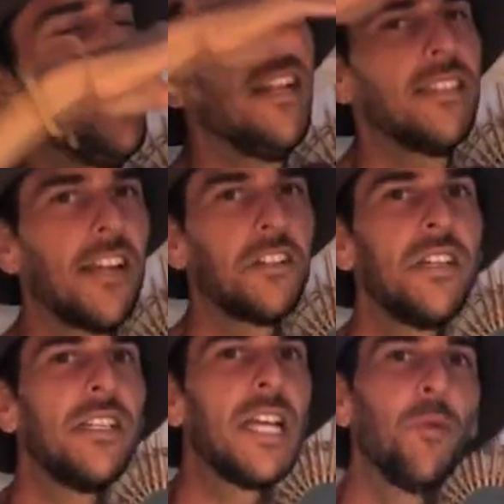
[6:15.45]
And it's
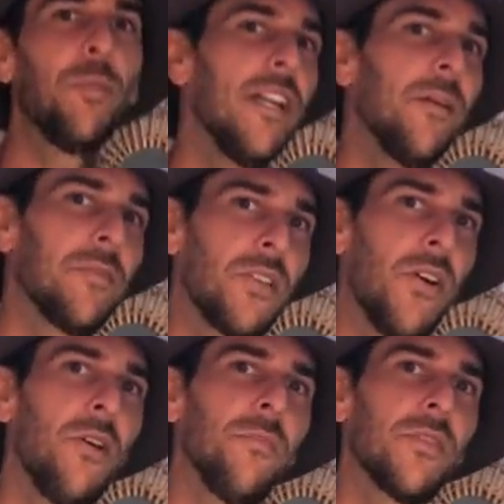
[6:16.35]
actually a double bed up the
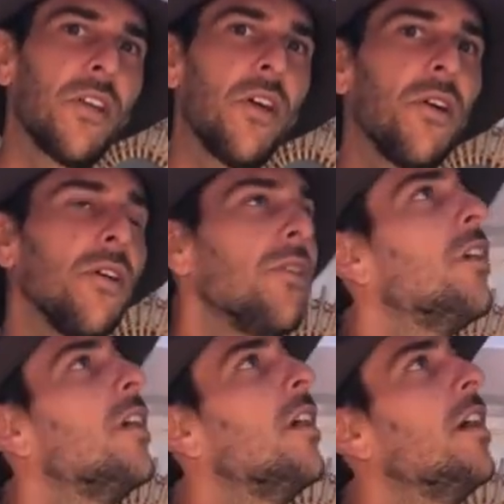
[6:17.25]
top. So
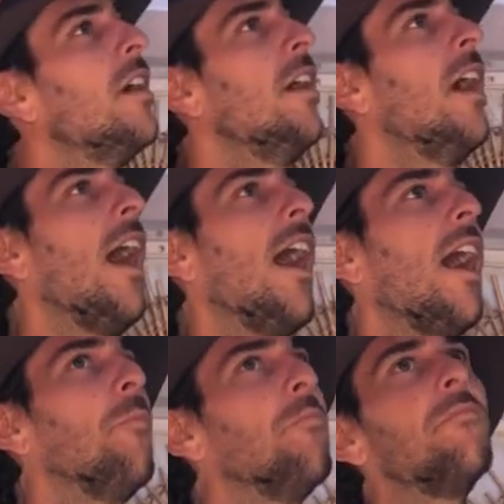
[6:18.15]

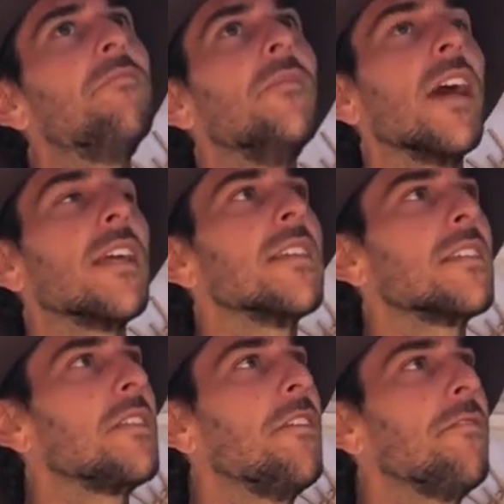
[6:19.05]
um, I
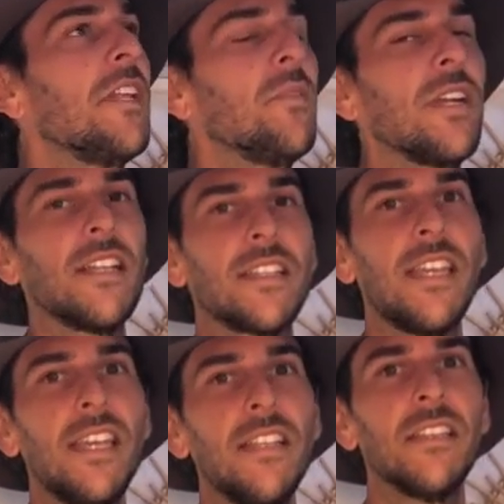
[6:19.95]
guess if anyone has
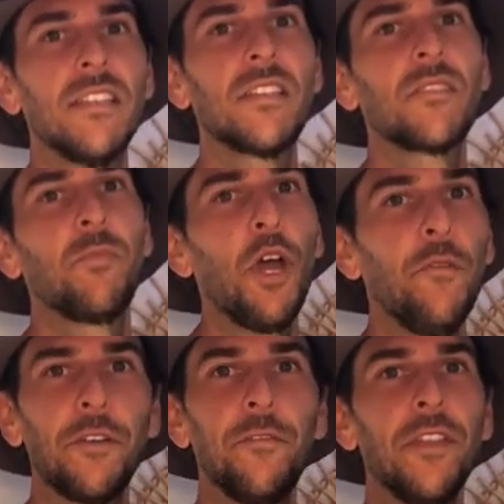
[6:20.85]
kids, it's
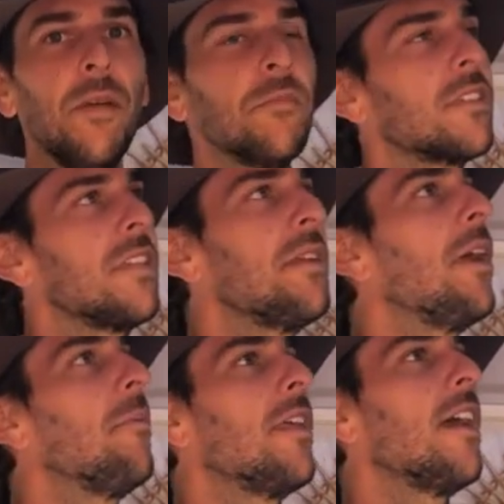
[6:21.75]
perfect for them to
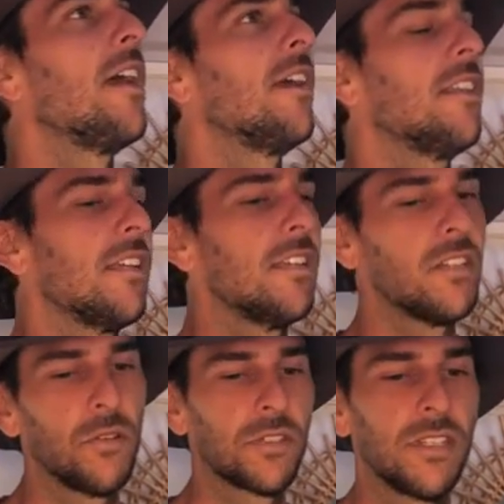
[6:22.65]
sleep up there and the
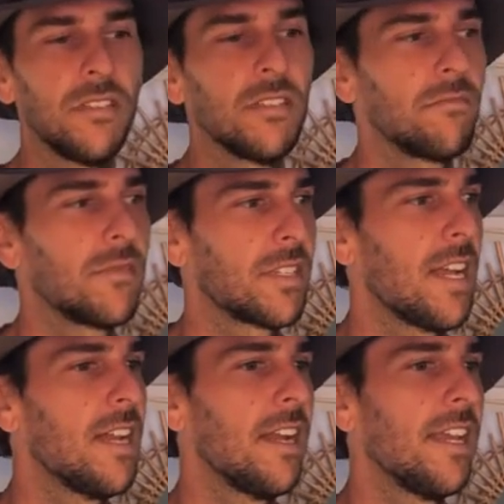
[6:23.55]
adults can
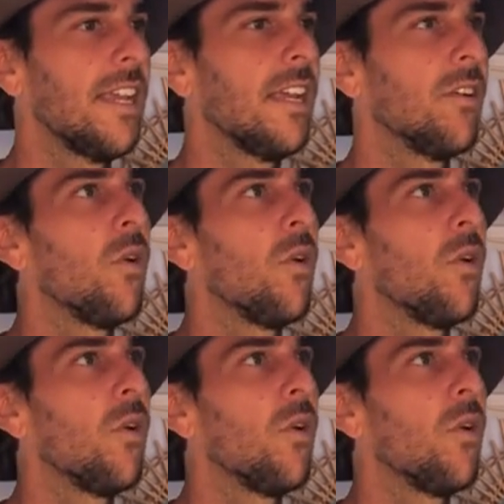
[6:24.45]
stay down here.